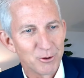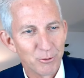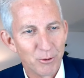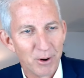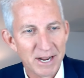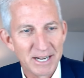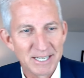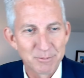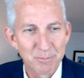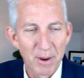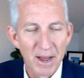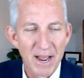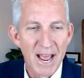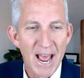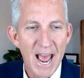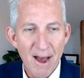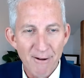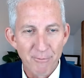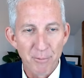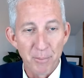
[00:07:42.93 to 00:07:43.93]
rates by
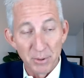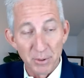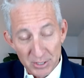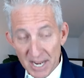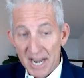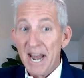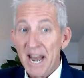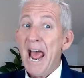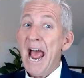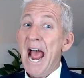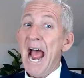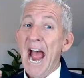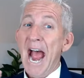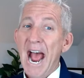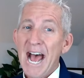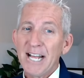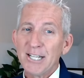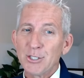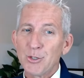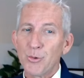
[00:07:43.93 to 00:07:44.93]
0.5%.
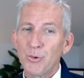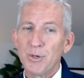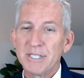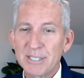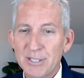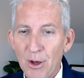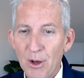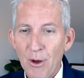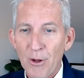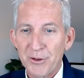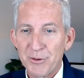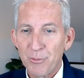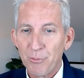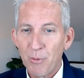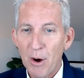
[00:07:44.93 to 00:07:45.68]
As a result,